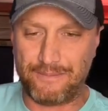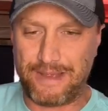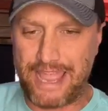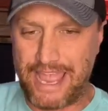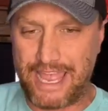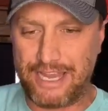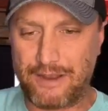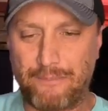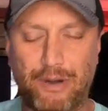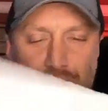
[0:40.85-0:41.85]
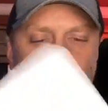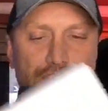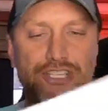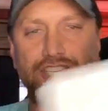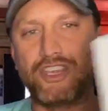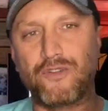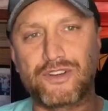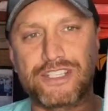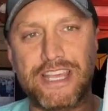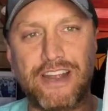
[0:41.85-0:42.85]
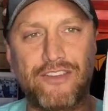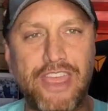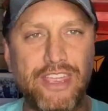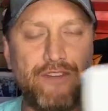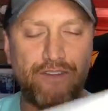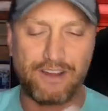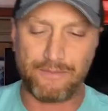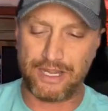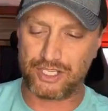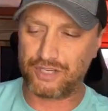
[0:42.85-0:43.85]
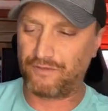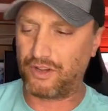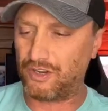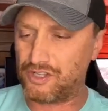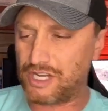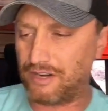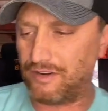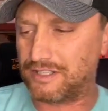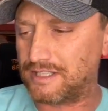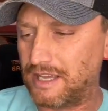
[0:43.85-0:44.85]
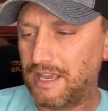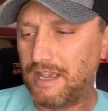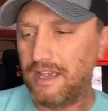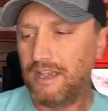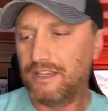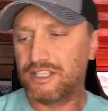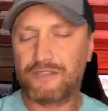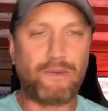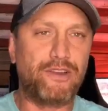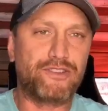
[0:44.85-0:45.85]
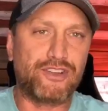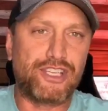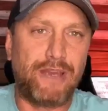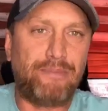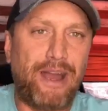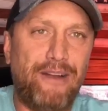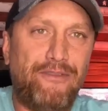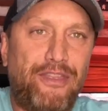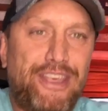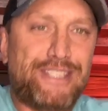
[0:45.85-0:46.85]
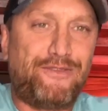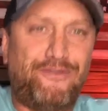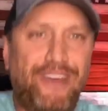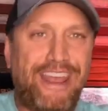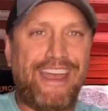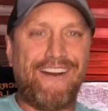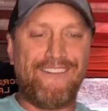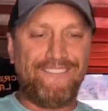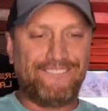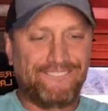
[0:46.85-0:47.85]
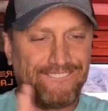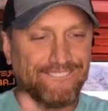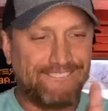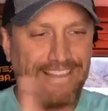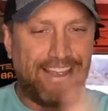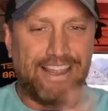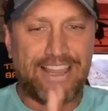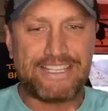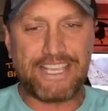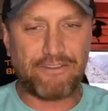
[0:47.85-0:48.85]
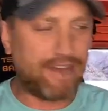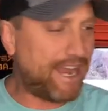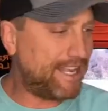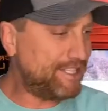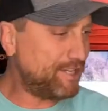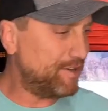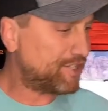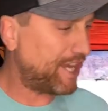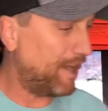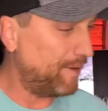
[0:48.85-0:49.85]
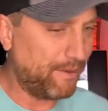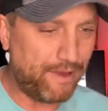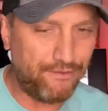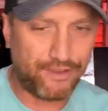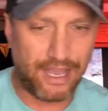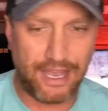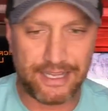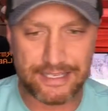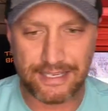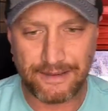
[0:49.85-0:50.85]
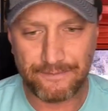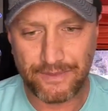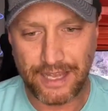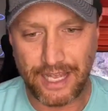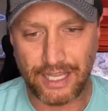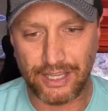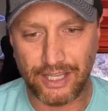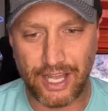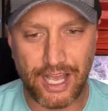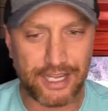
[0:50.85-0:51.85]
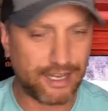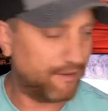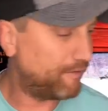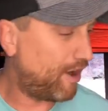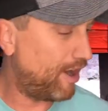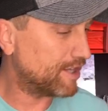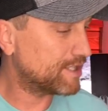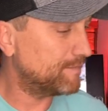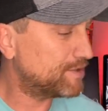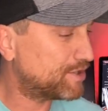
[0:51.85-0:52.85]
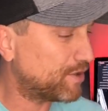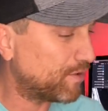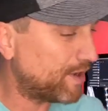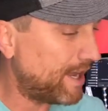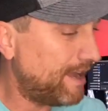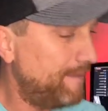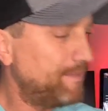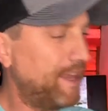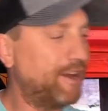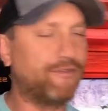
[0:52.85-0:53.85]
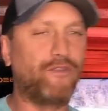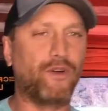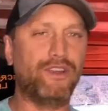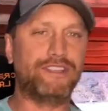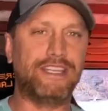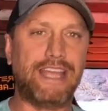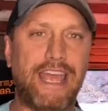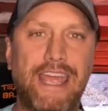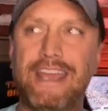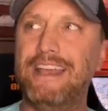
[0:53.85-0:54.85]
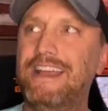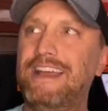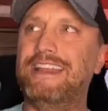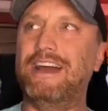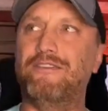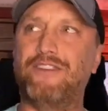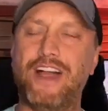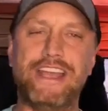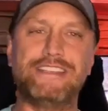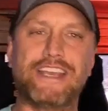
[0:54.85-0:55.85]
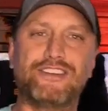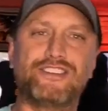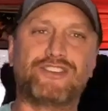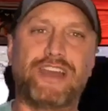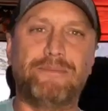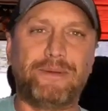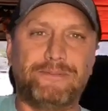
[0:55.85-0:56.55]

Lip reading: and purchase yours there. Thank you very much for your generous sponsorship of this video. Let's get right into it, shall we? We've got a lot of awesome story here for you today. Now, VINES Airstrip